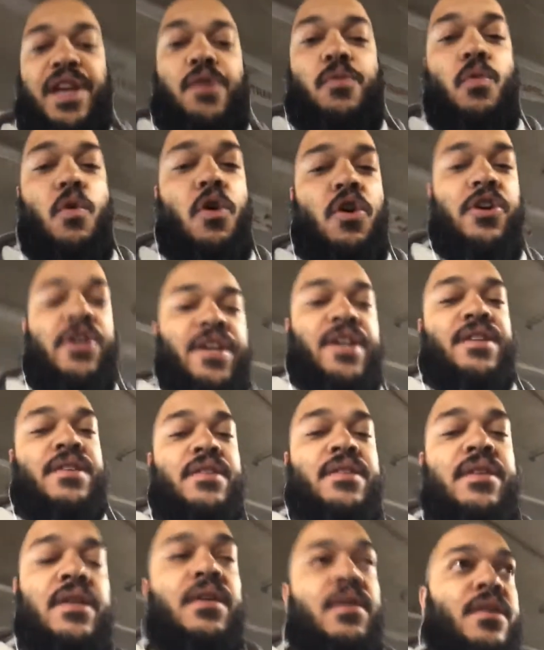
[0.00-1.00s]
walking.
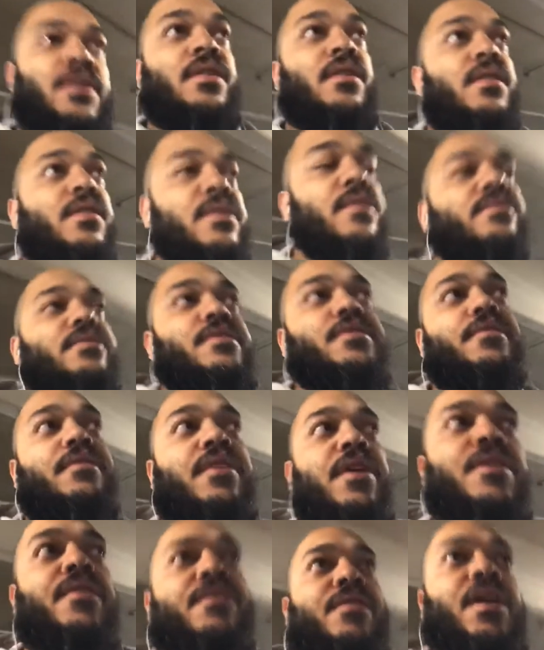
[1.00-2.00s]
I don't
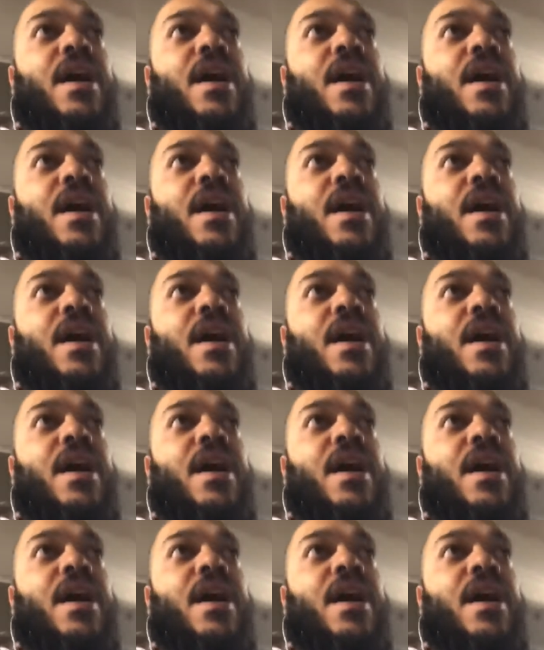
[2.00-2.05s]
know.